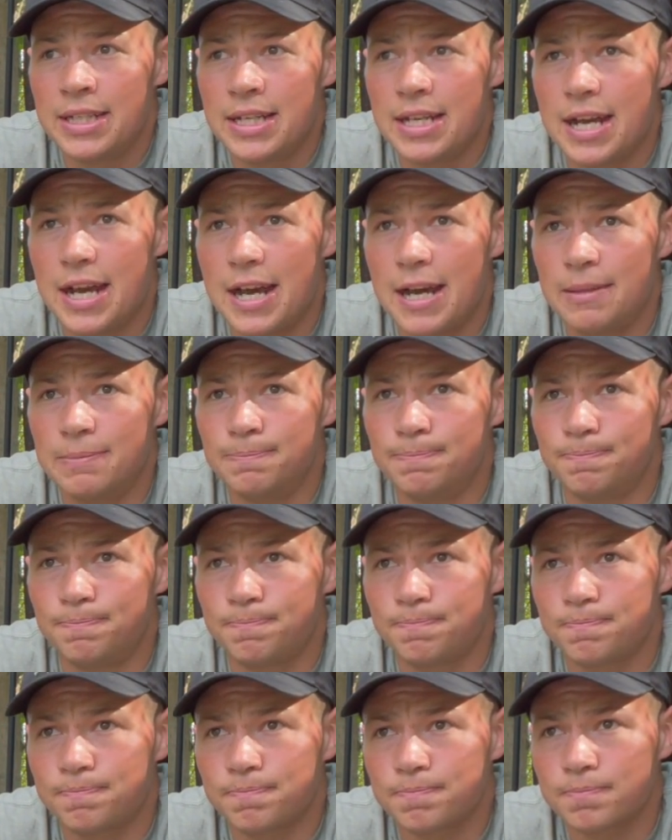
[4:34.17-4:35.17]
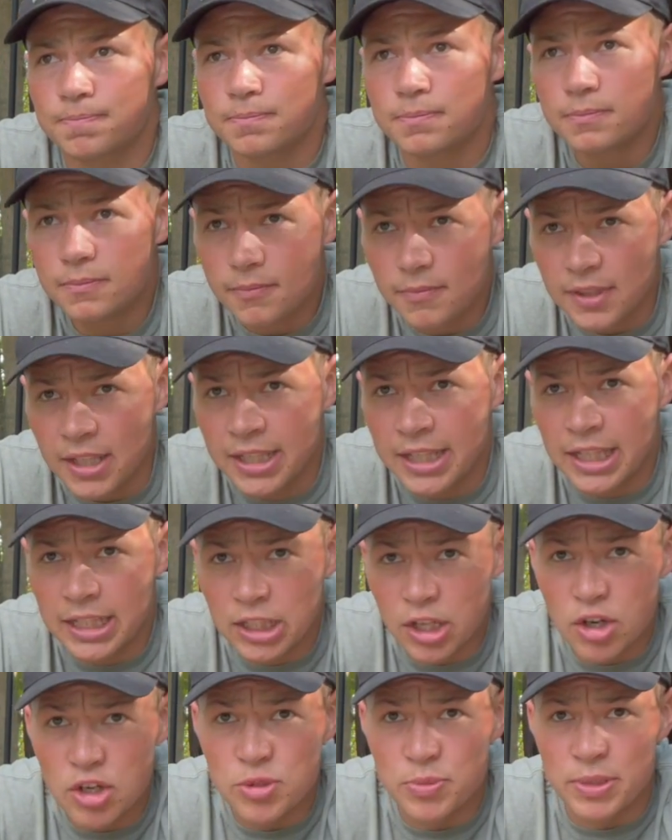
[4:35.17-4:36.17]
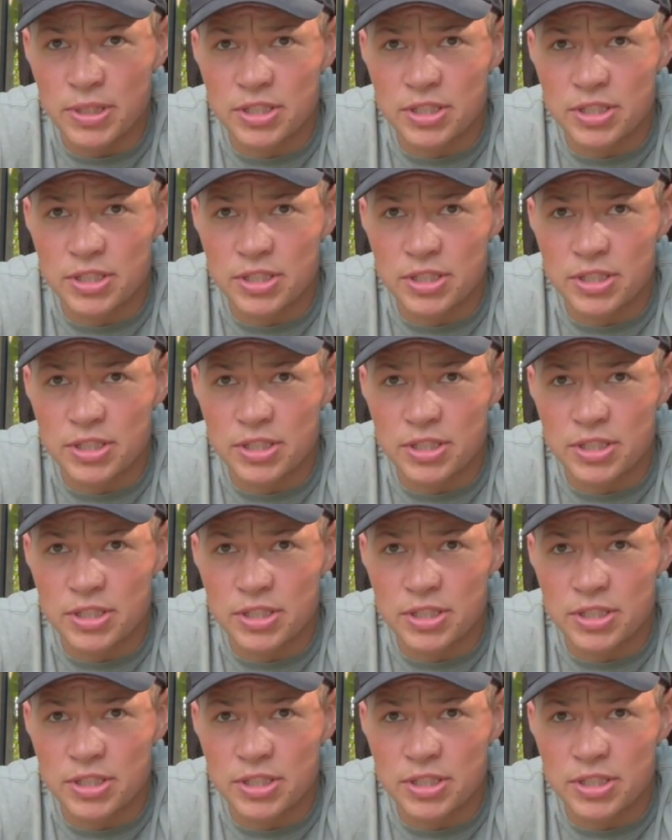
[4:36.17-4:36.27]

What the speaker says: and it allows me